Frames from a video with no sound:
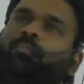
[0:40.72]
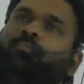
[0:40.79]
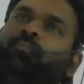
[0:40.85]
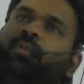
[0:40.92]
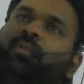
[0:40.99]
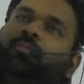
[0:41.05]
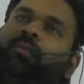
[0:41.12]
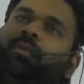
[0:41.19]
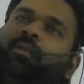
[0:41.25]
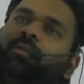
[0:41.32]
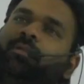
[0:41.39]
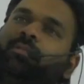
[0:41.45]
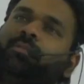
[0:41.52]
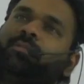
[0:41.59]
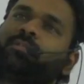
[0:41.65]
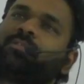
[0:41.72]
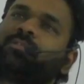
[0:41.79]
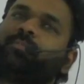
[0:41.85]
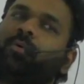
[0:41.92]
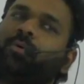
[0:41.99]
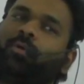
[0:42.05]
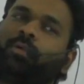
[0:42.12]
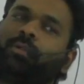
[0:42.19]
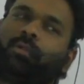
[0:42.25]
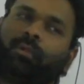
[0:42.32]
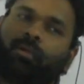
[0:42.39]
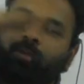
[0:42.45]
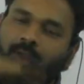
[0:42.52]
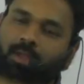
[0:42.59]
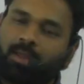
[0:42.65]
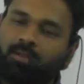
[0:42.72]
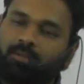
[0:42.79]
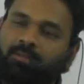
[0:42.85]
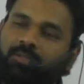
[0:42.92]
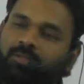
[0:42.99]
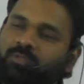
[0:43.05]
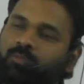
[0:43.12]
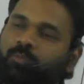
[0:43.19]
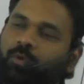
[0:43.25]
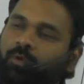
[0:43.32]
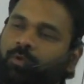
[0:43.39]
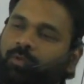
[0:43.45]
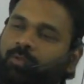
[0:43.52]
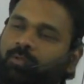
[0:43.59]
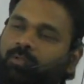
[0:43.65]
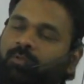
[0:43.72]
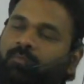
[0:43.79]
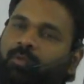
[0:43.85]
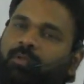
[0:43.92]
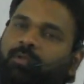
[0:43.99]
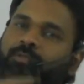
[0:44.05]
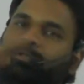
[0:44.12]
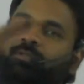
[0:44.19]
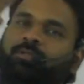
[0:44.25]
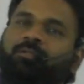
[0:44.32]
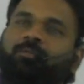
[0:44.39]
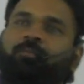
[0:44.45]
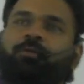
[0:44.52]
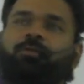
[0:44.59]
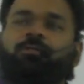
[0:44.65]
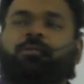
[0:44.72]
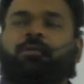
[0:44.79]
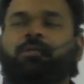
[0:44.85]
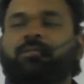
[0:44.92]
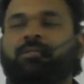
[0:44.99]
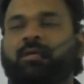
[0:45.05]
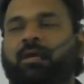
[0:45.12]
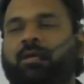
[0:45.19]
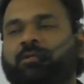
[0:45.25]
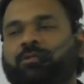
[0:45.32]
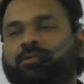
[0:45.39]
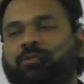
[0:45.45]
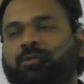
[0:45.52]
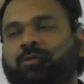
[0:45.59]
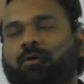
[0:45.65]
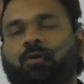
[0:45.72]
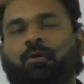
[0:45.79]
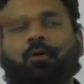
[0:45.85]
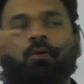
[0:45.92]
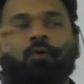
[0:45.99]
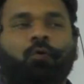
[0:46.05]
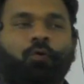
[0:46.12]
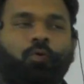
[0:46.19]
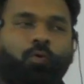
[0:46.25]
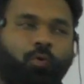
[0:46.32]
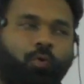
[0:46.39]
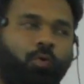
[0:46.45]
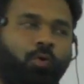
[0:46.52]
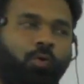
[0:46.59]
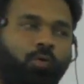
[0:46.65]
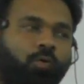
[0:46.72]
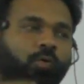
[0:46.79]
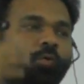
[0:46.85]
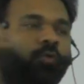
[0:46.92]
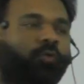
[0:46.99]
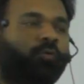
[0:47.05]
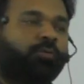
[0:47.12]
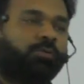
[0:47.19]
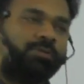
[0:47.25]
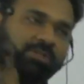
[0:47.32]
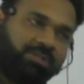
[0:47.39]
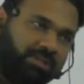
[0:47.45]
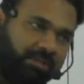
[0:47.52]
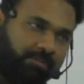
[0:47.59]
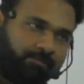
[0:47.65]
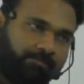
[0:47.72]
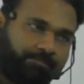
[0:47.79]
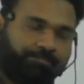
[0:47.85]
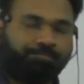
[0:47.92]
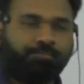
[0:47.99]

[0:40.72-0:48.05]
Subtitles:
between this point and this point. The variation is pressure is H rho G,